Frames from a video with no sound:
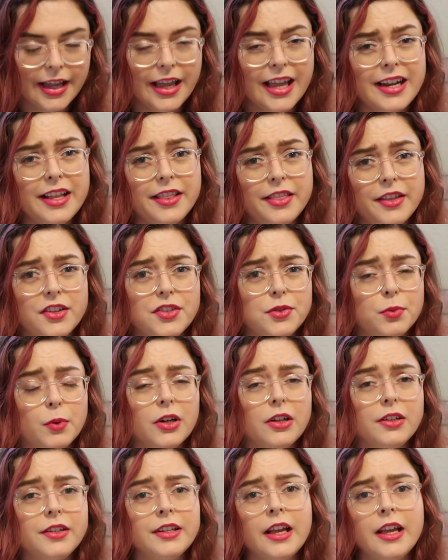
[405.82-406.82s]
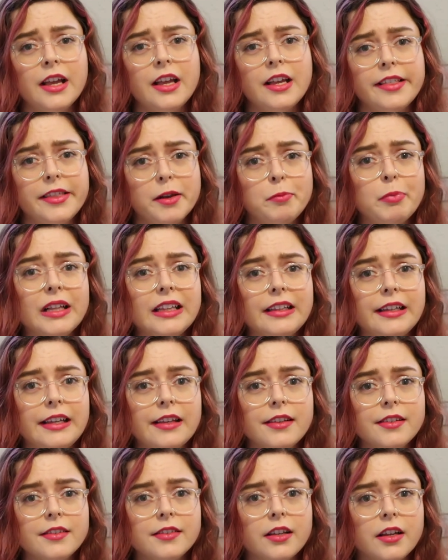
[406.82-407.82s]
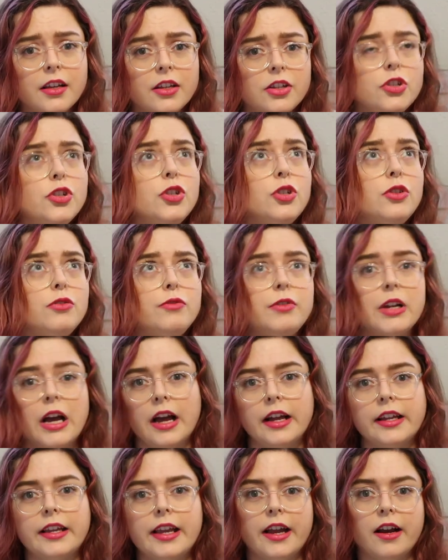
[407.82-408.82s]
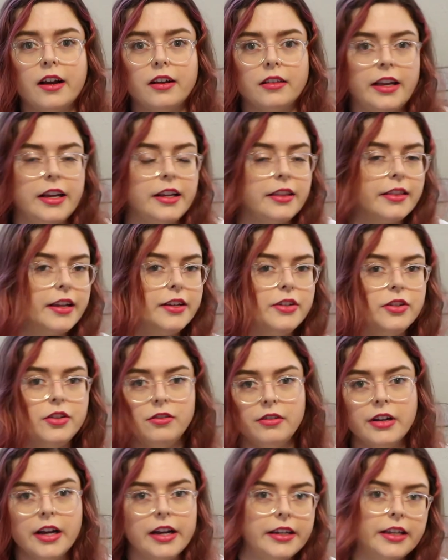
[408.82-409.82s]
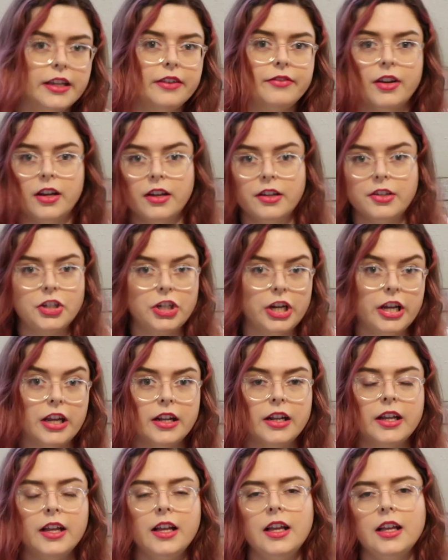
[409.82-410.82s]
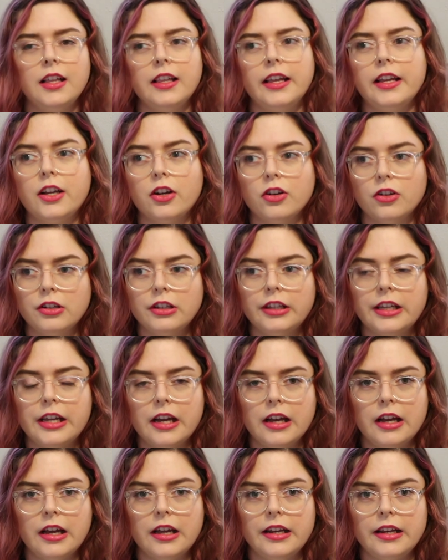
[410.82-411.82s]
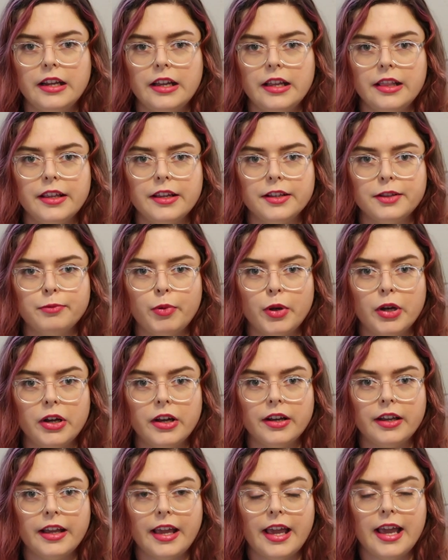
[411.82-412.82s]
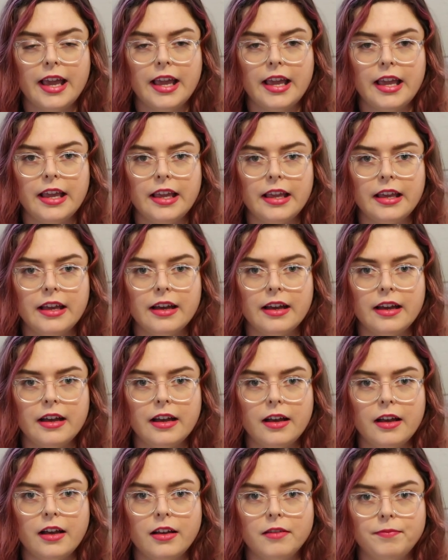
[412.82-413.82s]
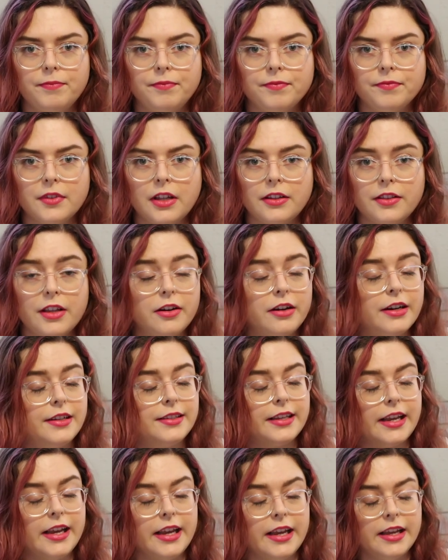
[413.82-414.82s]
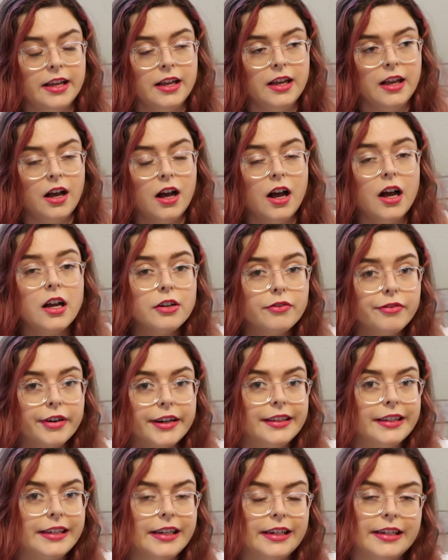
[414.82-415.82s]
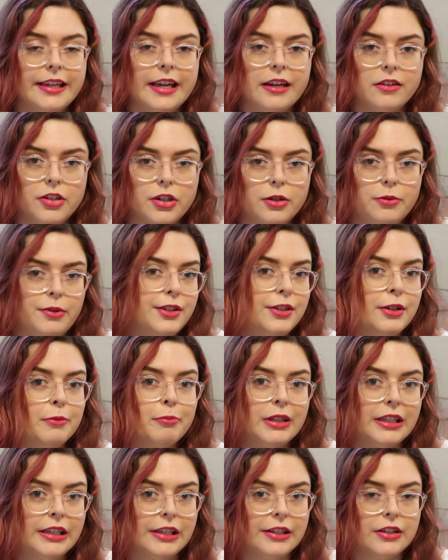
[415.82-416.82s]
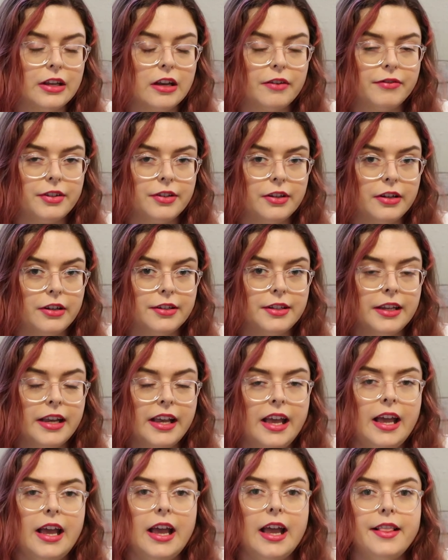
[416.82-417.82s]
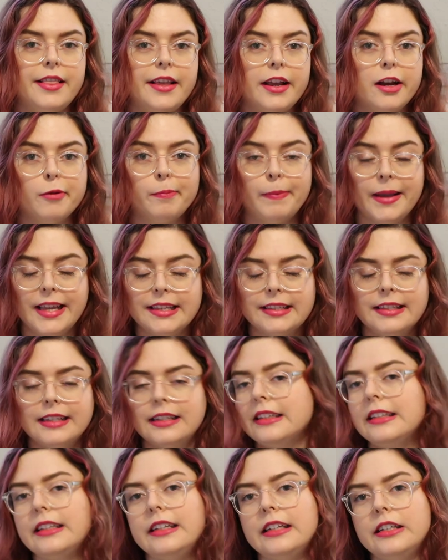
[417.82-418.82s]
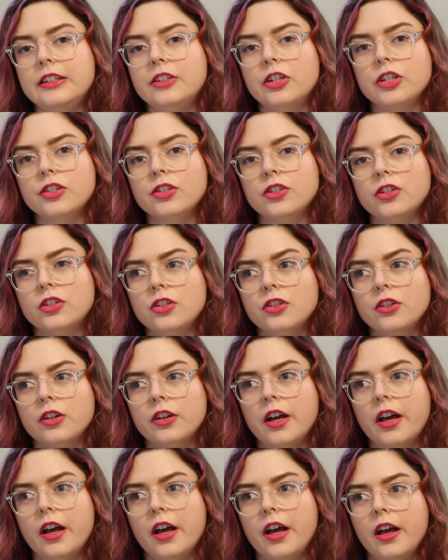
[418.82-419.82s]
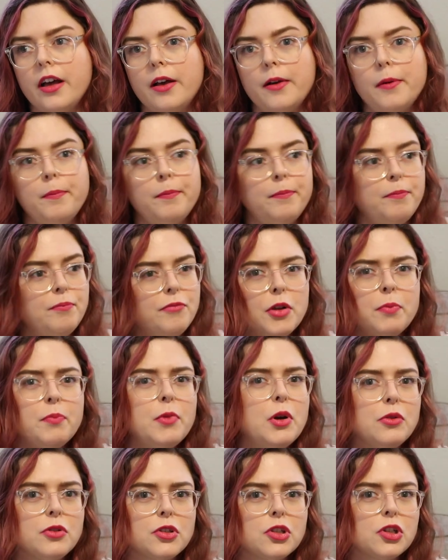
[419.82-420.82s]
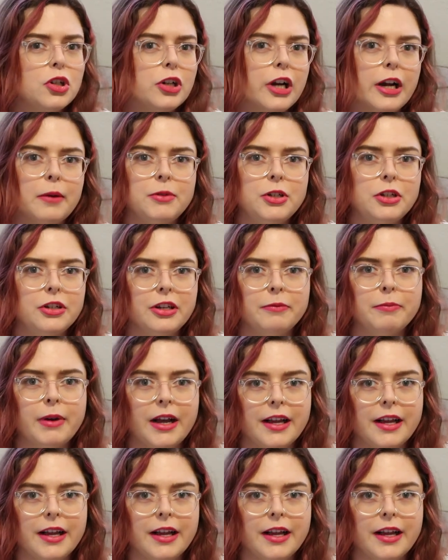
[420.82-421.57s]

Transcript: And in this world, the police do not care. Like, they do not give a shit. Like, early on in this book, a um, there is a unfriendly encounter with some police officers, and they are basically just um, the most corrupt you can